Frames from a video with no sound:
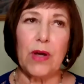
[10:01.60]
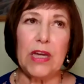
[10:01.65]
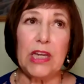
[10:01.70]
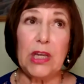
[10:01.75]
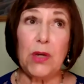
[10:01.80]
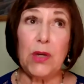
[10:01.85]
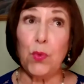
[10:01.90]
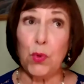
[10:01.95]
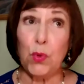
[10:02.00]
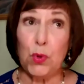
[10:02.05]

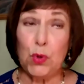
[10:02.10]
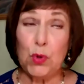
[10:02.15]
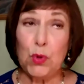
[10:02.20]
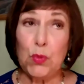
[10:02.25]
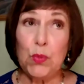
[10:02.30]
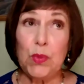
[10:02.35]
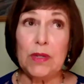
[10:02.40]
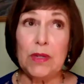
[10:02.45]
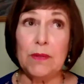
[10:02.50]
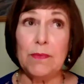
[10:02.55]
Reiki
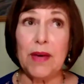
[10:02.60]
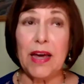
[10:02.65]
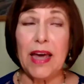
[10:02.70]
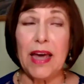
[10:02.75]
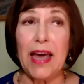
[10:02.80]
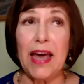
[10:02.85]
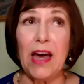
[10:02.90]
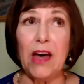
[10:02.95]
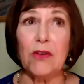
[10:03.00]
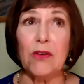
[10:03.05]
room in
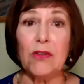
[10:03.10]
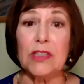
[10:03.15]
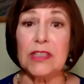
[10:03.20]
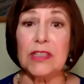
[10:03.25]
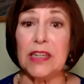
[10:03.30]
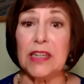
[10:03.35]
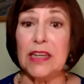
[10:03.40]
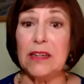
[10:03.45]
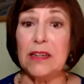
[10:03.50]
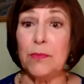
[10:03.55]
my
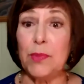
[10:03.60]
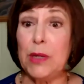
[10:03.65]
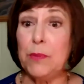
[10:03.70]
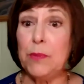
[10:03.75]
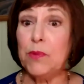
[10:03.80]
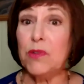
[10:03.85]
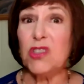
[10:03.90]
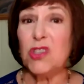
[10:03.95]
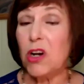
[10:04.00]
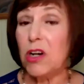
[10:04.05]
house, and
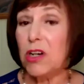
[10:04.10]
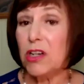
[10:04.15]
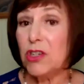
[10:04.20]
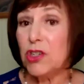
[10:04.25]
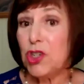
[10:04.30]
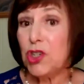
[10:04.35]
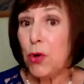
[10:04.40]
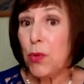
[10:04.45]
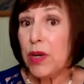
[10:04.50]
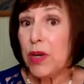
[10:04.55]
people
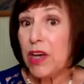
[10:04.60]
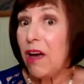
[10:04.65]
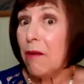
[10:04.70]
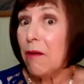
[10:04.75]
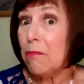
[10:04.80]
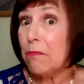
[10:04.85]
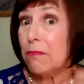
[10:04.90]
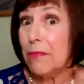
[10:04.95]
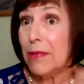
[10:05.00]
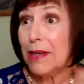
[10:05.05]
started showing
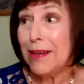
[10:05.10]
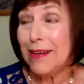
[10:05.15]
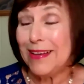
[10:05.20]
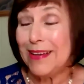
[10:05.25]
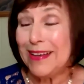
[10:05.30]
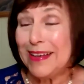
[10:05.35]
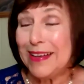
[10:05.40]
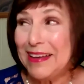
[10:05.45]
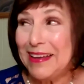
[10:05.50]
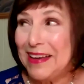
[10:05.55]
up
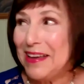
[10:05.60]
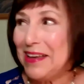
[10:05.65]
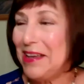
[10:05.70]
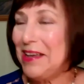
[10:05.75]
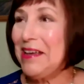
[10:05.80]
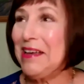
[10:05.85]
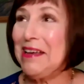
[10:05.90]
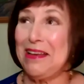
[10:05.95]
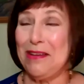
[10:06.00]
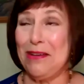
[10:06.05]

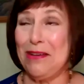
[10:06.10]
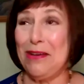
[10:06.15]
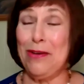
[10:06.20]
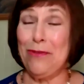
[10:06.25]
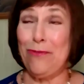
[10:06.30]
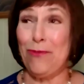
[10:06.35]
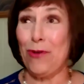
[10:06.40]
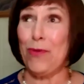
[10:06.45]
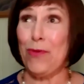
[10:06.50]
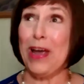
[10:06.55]

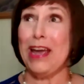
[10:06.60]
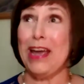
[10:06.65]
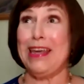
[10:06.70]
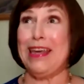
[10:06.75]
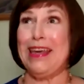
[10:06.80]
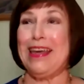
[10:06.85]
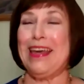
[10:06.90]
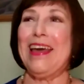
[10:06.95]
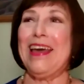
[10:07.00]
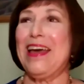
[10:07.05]
for
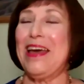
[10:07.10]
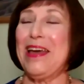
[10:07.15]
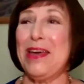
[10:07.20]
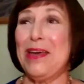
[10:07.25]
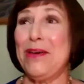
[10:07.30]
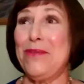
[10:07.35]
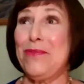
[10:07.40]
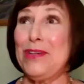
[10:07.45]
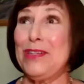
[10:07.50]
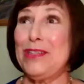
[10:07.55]
Reiki.
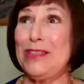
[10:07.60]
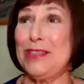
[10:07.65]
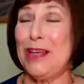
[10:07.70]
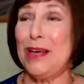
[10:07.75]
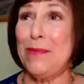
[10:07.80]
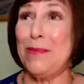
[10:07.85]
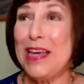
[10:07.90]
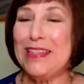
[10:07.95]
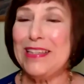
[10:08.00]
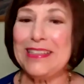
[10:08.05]
It
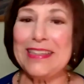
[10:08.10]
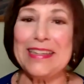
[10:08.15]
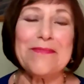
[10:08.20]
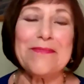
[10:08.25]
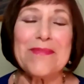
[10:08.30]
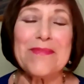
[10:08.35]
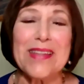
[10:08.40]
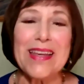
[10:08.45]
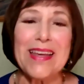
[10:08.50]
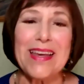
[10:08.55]
was
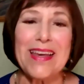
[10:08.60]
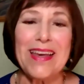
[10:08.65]
amazing.